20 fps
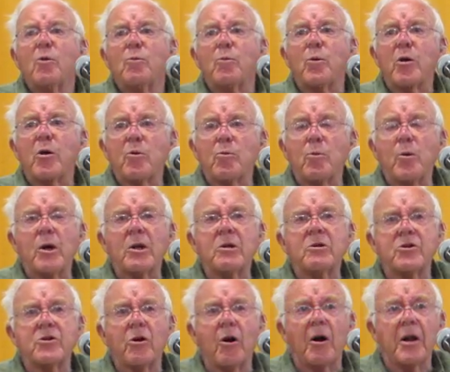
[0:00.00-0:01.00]
with the
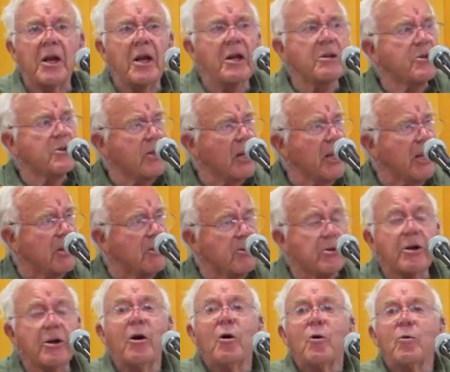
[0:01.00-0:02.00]
ones on its list.
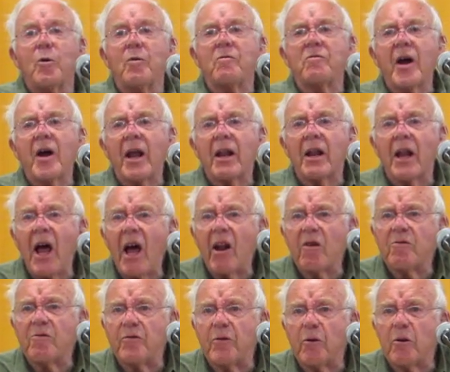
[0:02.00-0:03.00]
We've got a lot
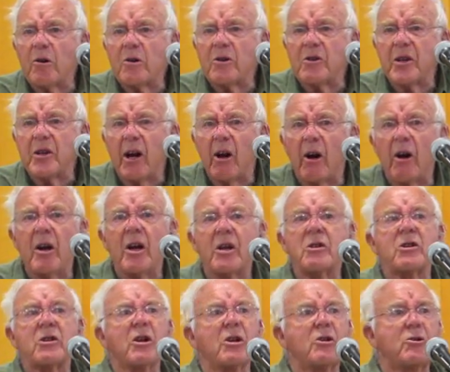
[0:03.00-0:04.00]
of forest
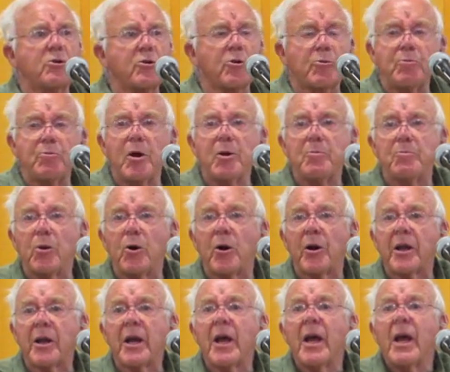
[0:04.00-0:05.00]
areas that should be
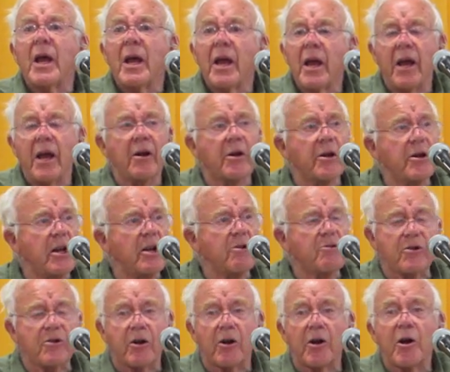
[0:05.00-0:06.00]
put in
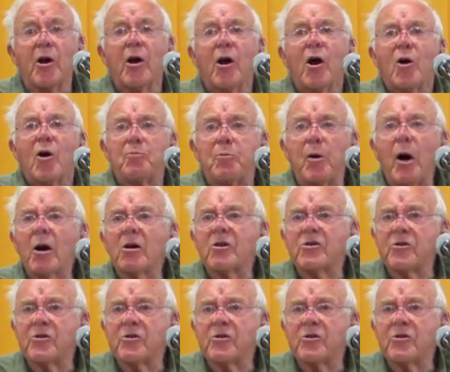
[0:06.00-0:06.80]
additionally. Park